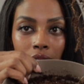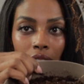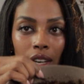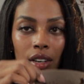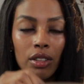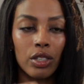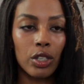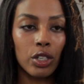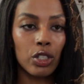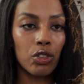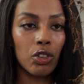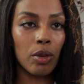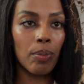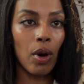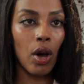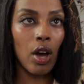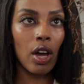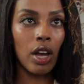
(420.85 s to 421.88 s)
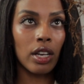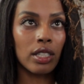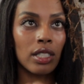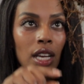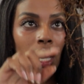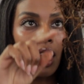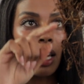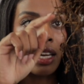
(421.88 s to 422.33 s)
out of the nursery
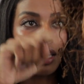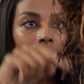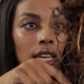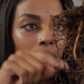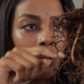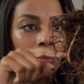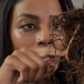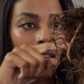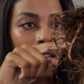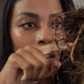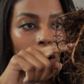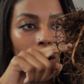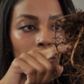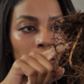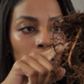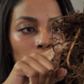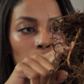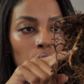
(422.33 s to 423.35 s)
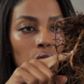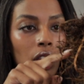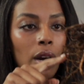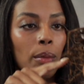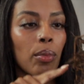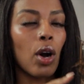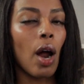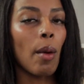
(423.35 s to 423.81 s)
pot, keep taking off the soil,
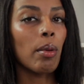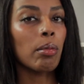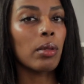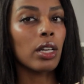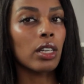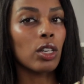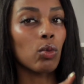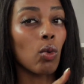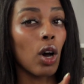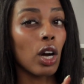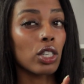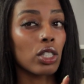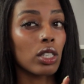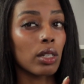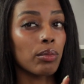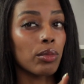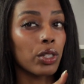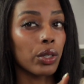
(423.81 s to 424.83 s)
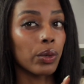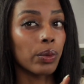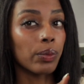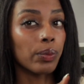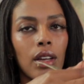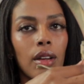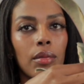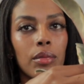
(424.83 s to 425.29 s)
and I'm probably gonna wash them too.
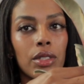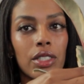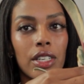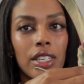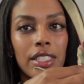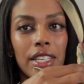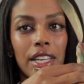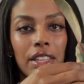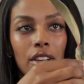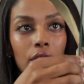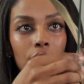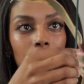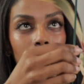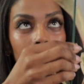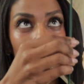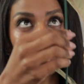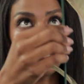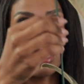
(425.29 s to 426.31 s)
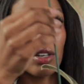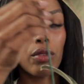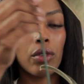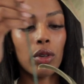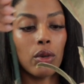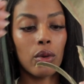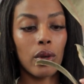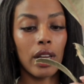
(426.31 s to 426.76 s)
I'm just gonna take off the stick
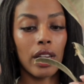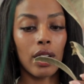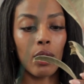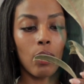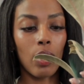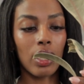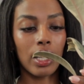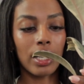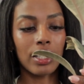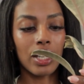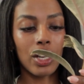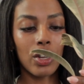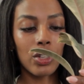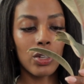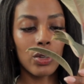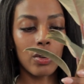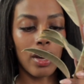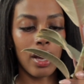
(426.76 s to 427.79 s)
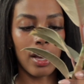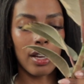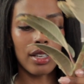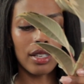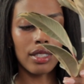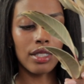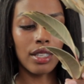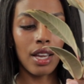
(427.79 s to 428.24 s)
real quick while I tell you
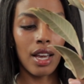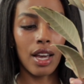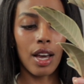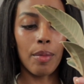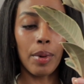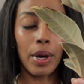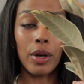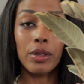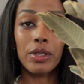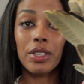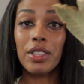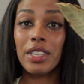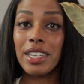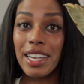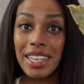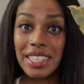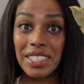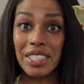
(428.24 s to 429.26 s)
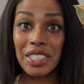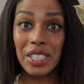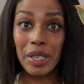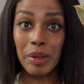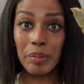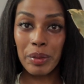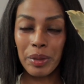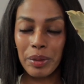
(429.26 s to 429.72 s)
guys about the next
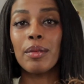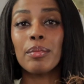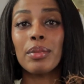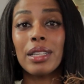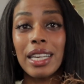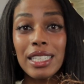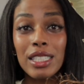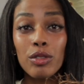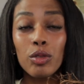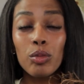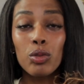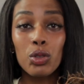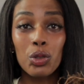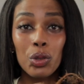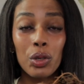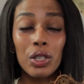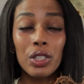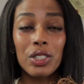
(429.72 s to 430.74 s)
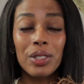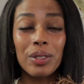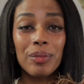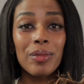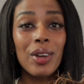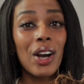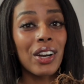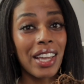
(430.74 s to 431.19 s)
tip. Plants from stores
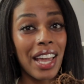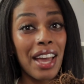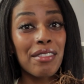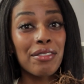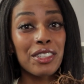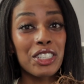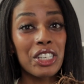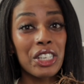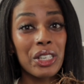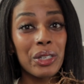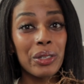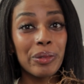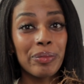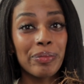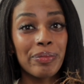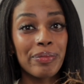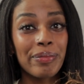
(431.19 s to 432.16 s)
are catfishing you.